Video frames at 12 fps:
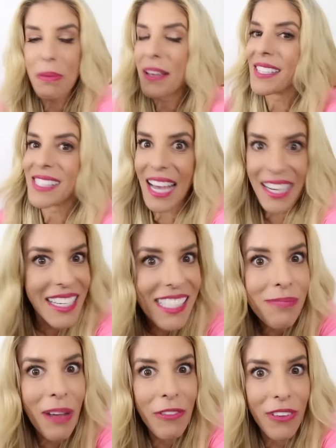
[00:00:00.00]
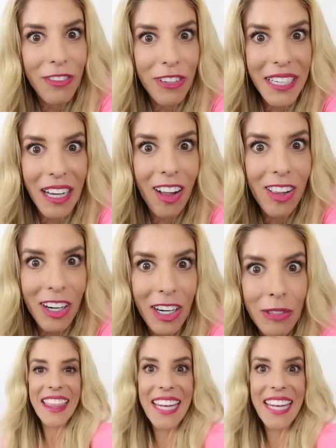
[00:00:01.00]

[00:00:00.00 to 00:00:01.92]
Because that is my favorite color.